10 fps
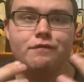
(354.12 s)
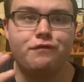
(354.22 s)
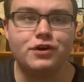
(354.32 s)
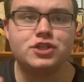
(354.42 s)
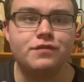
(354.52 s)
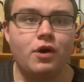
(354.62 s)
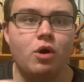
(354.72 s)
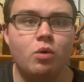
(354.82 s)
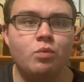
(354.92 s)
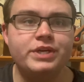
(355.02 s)
First of
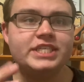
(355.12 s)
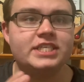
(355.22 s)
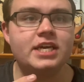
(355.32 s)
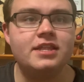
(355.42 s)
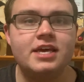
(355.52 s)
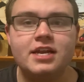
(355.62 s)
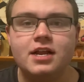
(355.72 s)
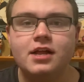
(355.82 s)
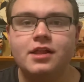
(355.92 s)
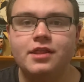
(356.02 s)
all, we see that
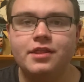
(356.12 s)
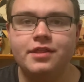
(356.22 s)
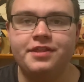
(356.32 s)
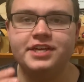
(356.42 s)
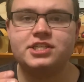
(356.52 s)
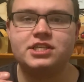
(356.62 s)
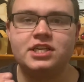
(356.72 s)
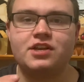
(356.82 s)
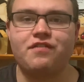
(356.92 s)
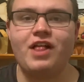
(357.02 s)

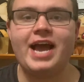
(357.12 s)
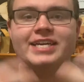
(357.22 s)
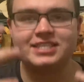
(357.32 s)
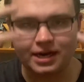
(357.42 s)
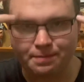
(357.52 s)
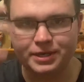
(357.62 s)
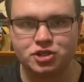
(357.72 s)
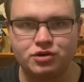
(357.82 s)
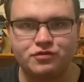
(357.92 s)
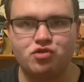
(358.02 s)
this flag has got a
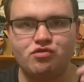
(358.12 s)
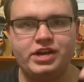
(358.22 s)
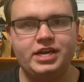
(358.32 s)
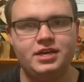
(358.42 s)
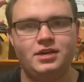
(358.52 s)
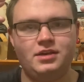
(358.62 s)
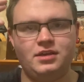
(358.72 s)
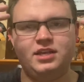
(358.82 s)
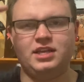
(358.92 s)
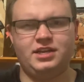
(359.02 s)
picture of Krieg,
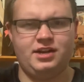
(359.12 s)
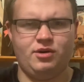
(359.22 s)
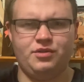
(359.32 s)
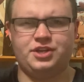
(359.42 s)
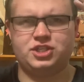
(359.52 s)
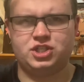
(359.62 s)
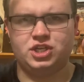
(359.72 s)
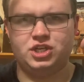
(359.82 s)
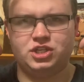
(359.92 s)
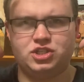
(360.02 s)

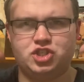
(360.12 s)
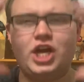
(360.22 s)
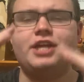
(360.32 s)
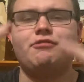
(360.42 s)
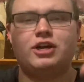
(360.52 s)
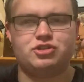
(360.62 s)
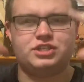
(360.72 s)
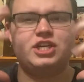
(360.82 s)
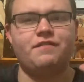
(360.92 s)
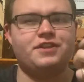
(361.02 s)
the Jolly Roger
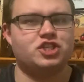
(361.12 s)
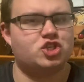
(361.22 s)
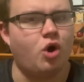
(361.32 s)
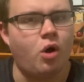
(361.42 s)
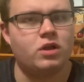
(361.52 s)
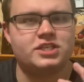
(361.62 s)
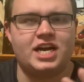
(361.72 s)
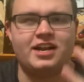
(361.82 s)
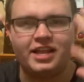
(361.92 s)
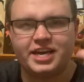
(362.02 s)
itself, the skull is
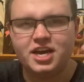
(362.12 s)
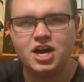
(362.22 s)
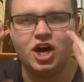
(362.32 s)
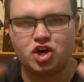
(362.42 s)
kind of like a